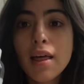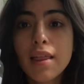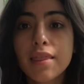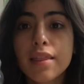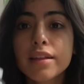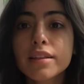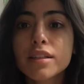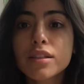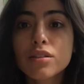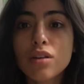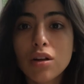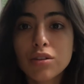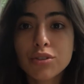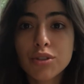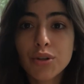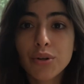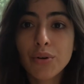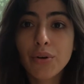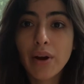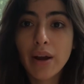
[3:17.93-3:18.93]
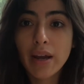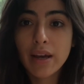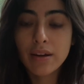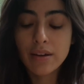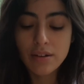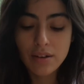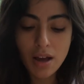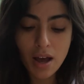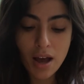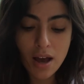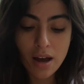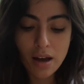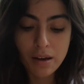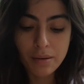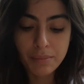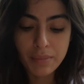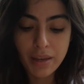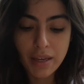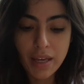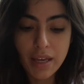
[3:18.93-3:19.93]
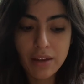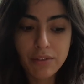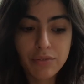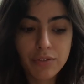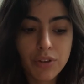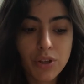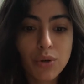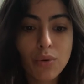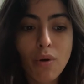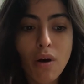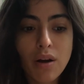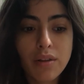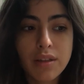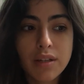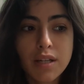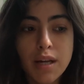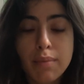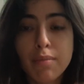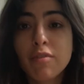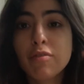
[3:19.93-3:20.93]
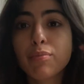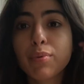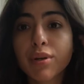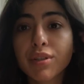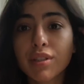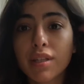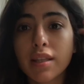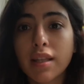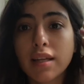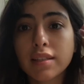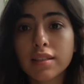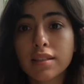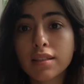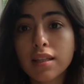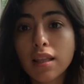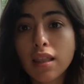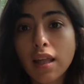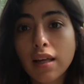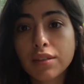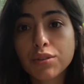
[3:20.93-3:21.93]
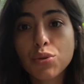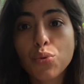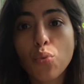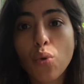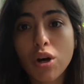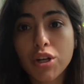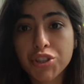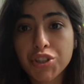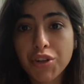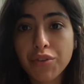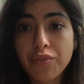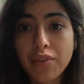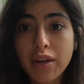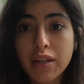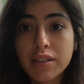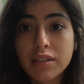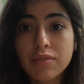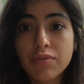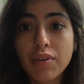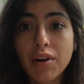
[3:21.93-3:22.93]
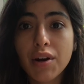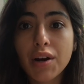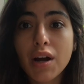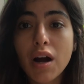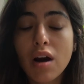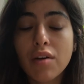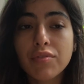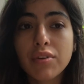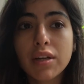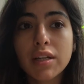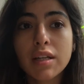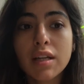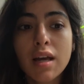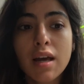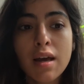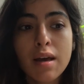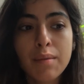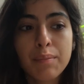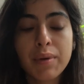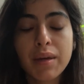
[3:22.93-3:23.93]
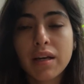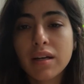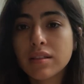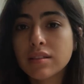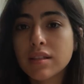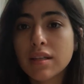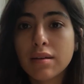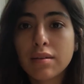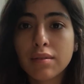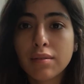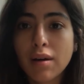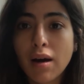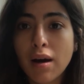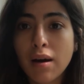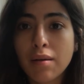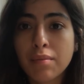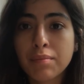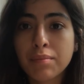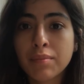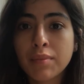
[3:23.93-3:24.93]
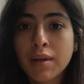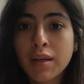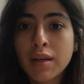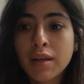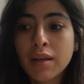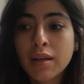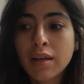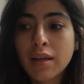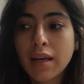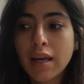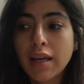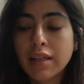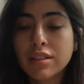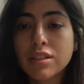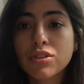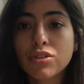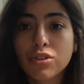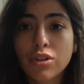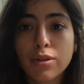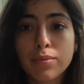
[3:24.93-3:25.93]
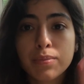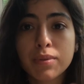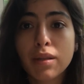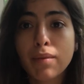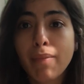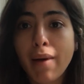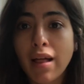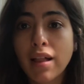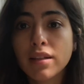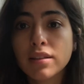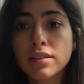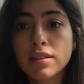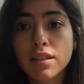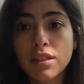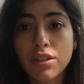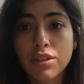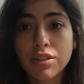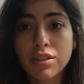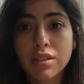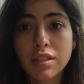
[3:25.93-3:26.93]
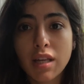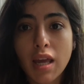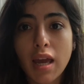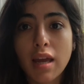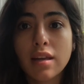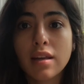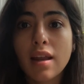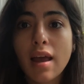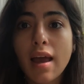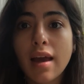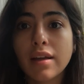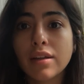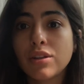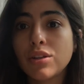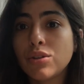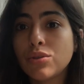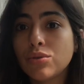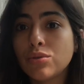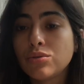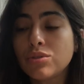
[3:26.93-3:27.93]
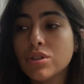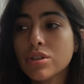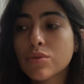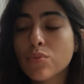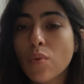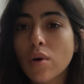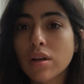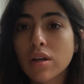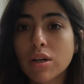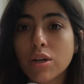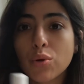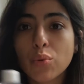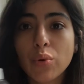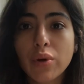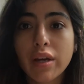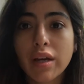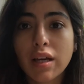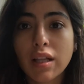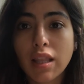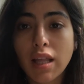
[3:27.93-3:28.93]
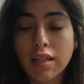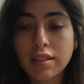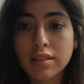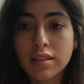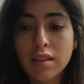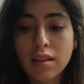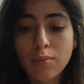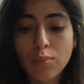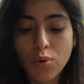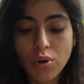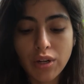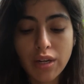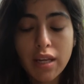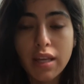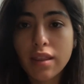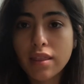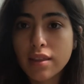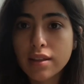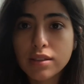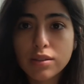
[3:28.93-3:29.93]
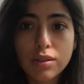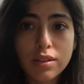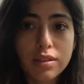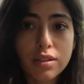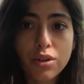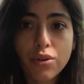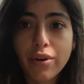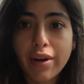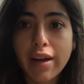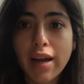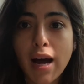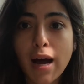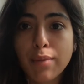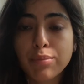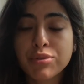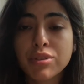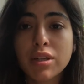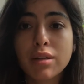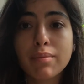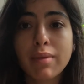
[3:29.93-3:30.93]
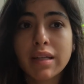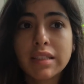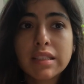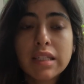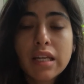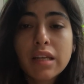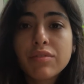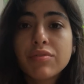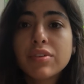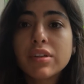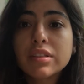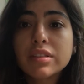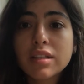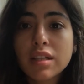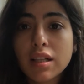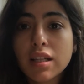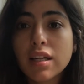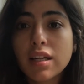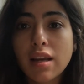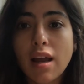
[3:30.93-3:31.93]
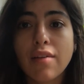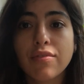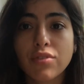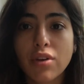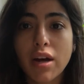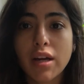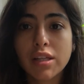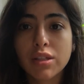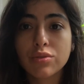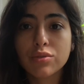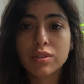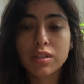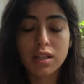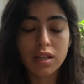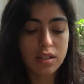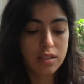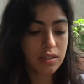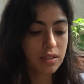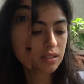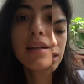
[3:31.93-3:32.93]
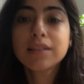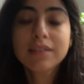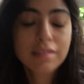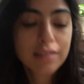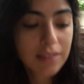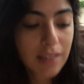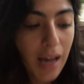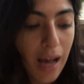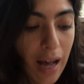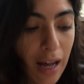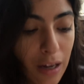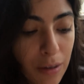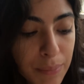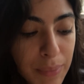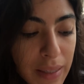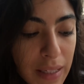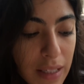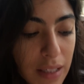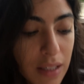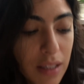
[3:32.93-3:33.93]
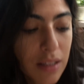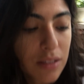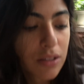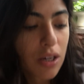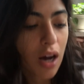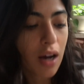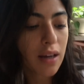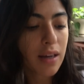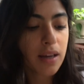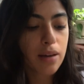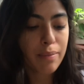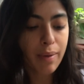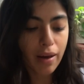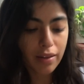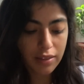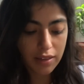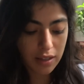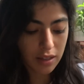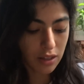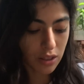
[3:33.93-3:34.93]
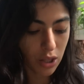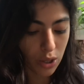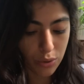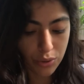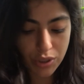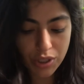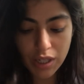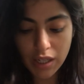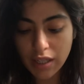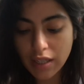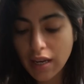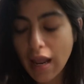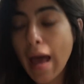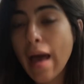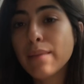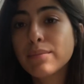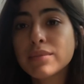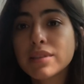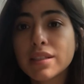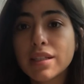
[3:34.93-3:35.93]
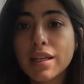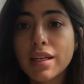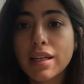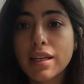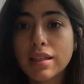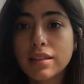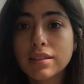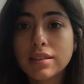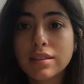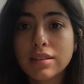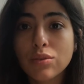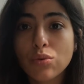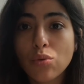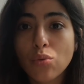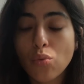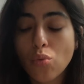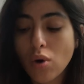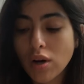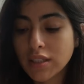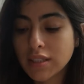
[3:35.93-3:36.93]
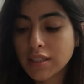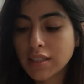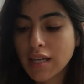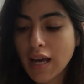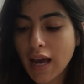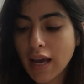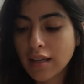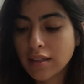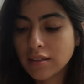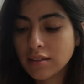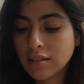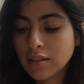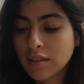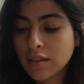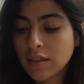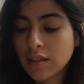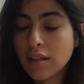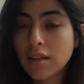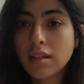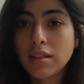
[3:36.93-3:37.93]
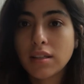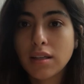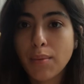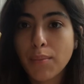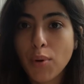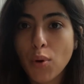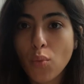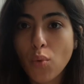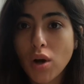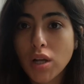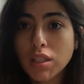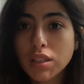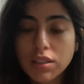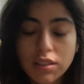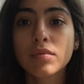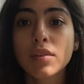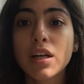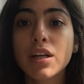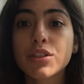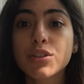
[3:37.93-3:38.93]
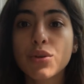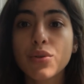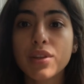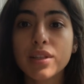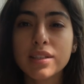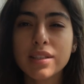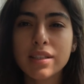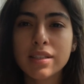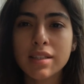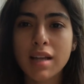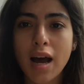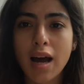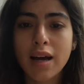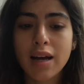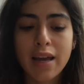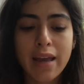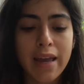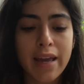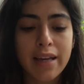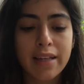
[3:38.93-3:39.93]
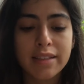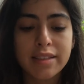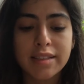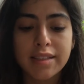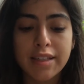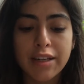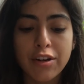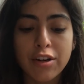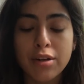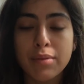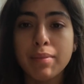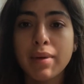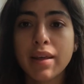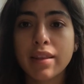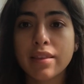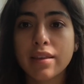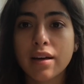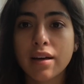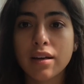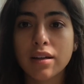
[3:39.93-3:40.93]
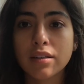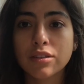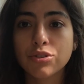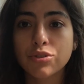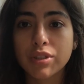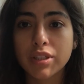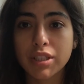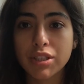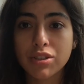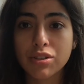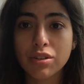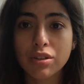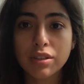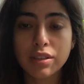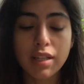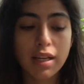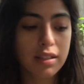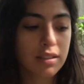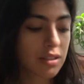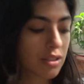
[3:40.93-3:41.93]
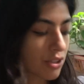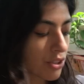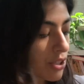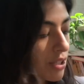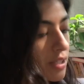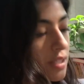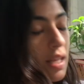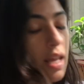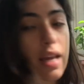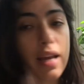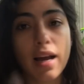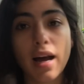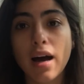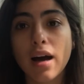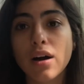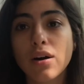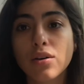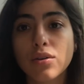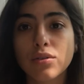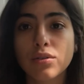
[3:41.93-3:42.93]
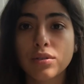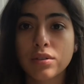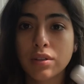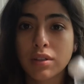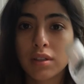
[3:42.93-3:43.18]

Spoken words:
This is also great if you are the type of person that doesn't like to wash your face very often because it disturbs the balance in your skin, and you just want a quick cleanse in the morning. This is a great option. My skin feels clean after I use this. Next, I'll be talking about the Lotion MC110 number 1. So this is not a serum in the traditional sense, just like how